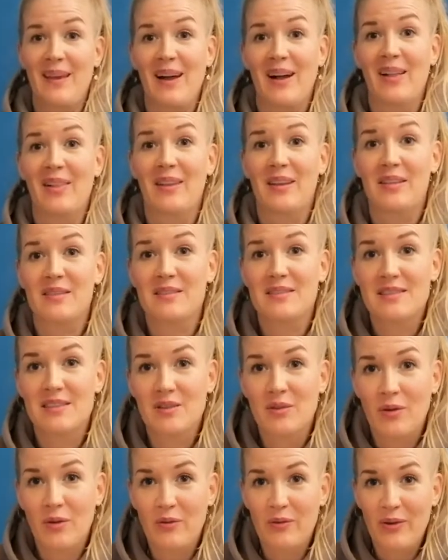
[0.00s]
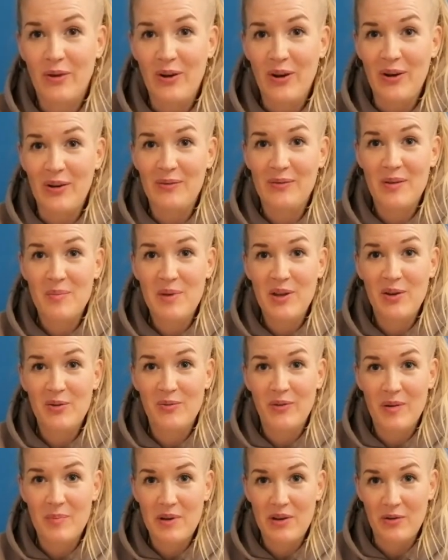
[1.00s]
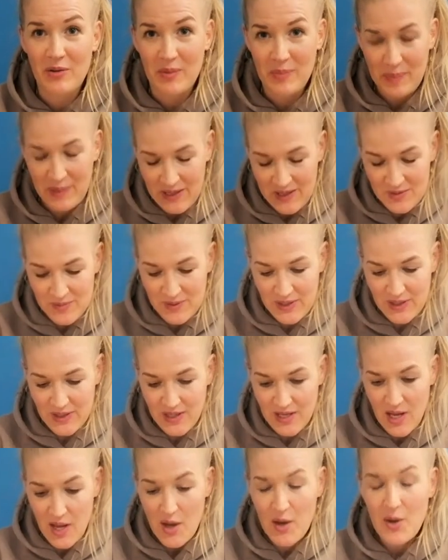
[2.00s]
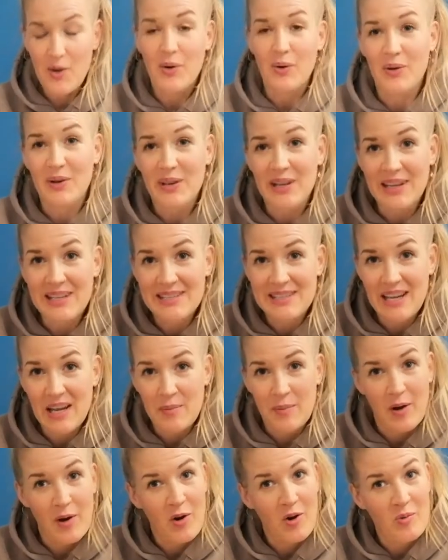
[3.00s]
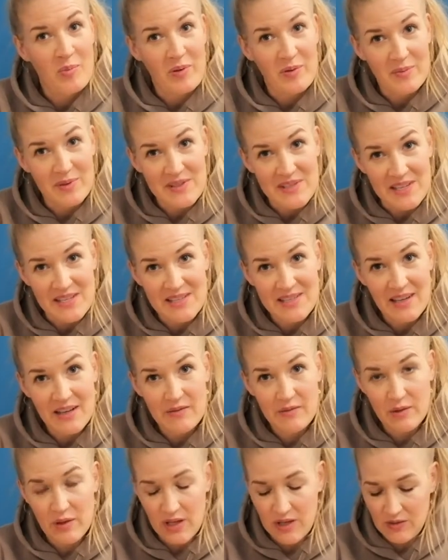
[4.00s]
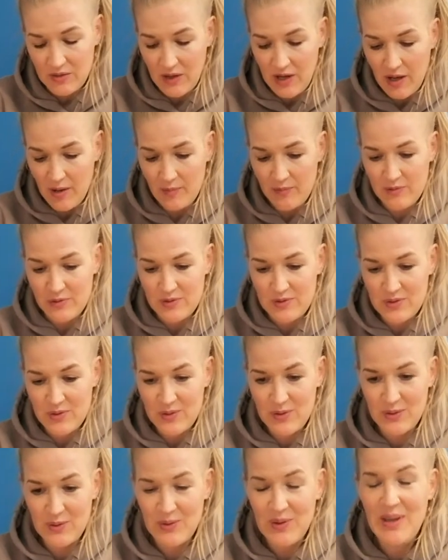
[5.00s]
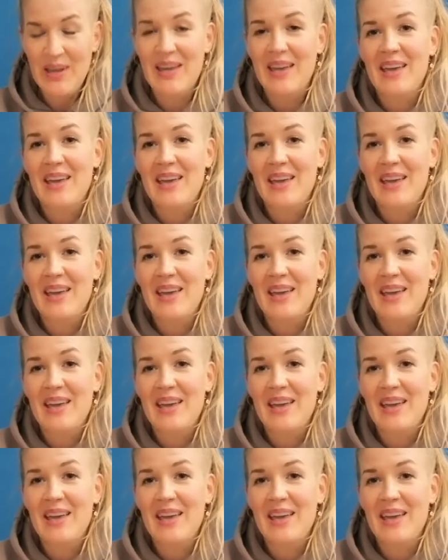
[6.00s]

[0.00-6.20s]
I'll either see you over on Vimeo, Ribbon, or Patreon. Or next time, I hope it was insightful and or helpful to you.